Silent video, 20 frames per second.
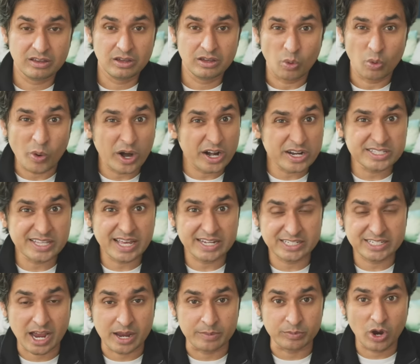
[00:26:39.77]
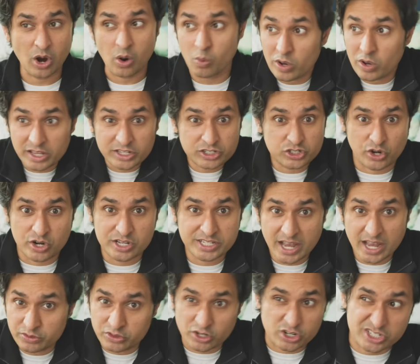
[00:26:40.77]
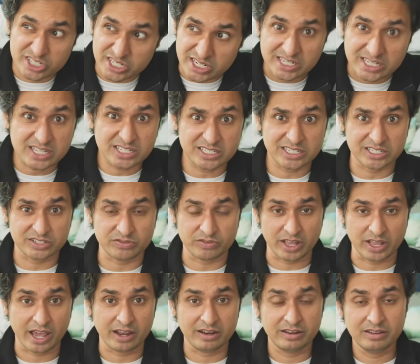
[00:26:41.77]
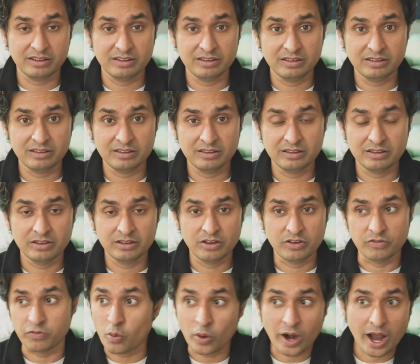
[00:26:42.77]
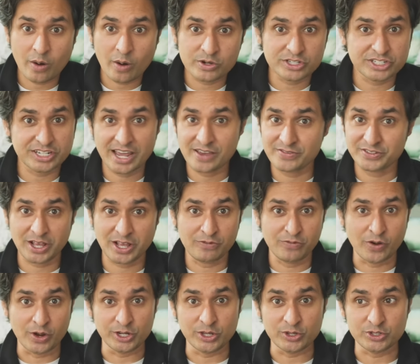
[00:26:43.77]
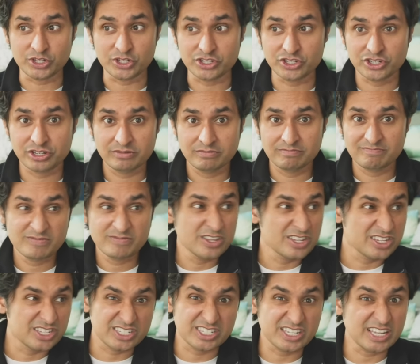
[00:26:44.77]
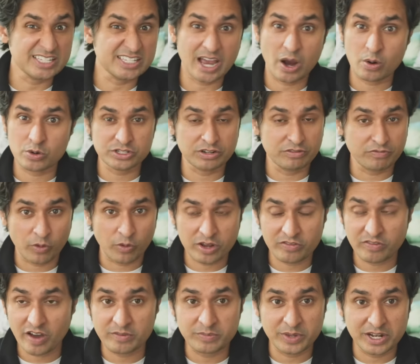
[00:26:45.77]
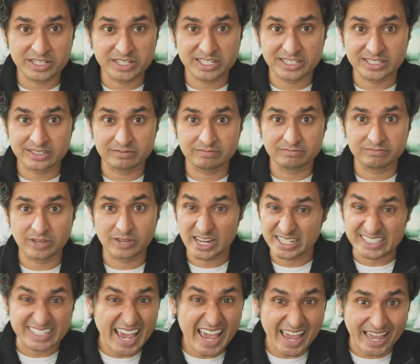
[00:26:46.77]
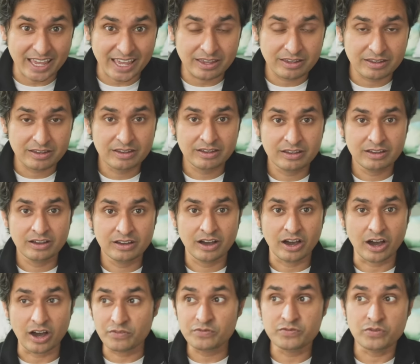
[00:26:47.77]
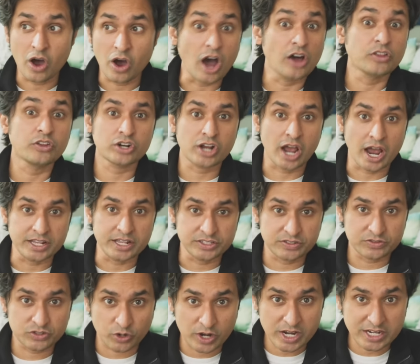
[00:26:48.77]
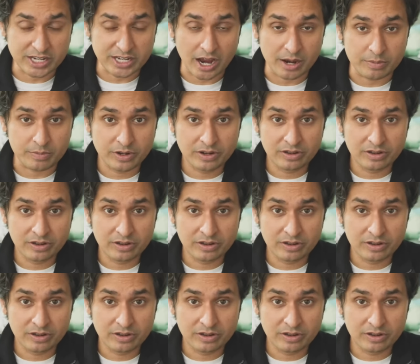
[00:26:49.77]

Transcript: Where does that time go? Well, it turns out there's statistics for that. Four hours a day of cell phone usage, six hours and 45 minutes a, a day of other kinds of screen time.